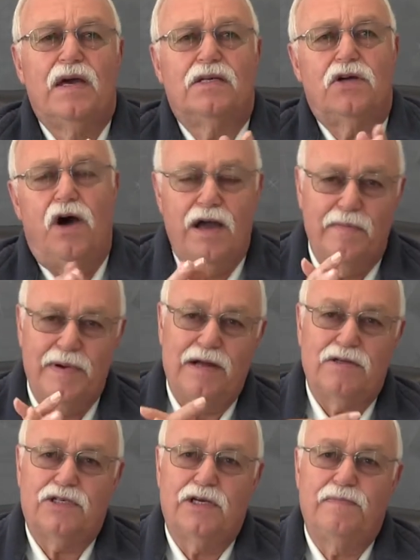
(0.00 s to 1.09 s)
talk
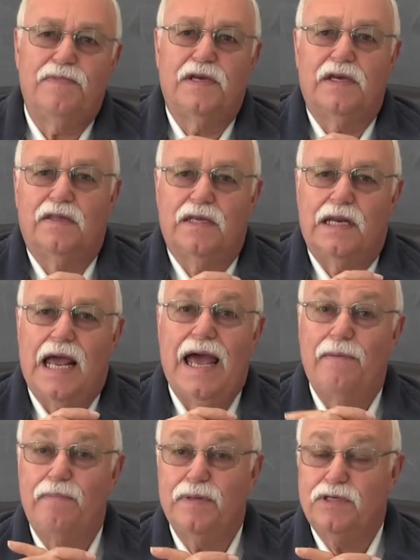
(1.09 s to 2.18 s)
about something that
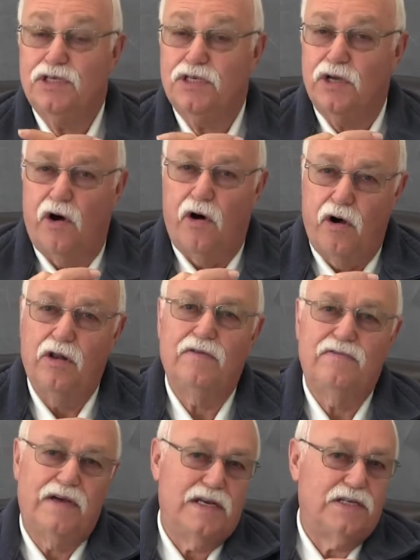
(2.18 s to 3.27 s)
happens to all
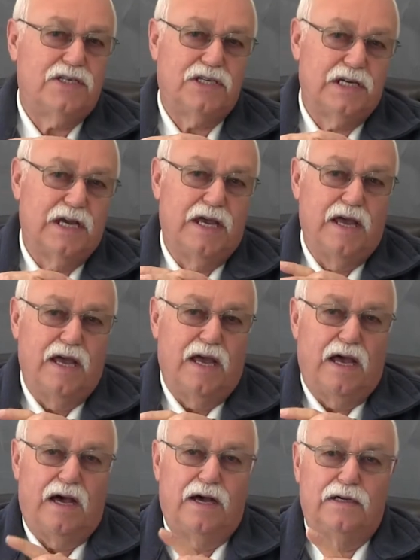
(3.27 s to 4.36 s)
of us,
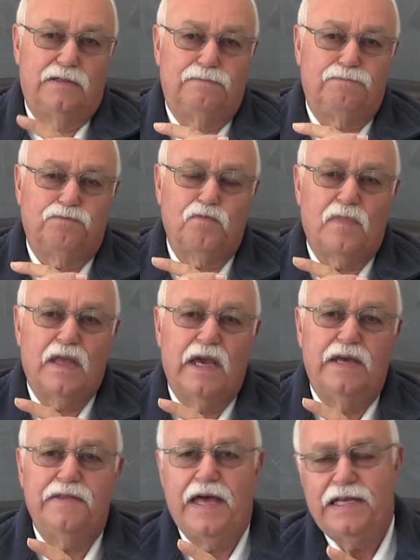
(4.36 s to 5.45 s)

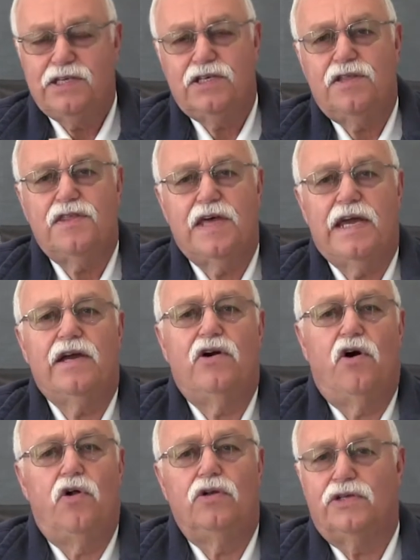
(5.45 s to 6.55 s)
and that's a thing
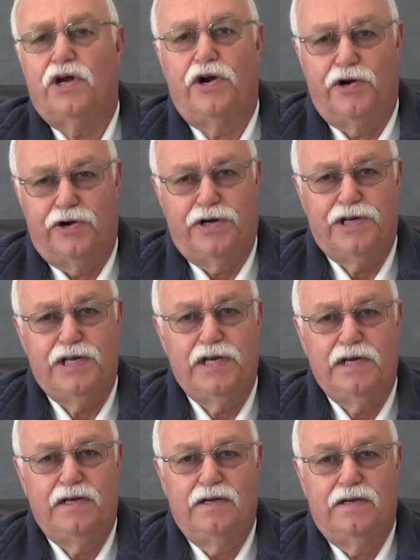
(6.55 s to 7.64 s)
called hurt,
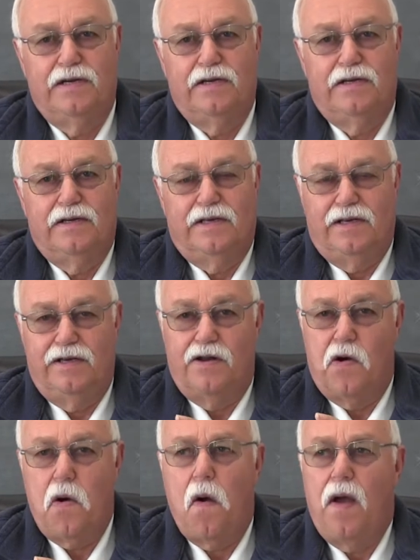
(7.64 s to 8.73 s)
you
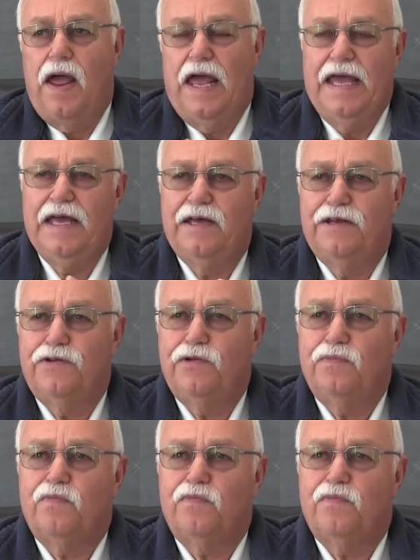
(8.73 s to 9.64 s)
know, and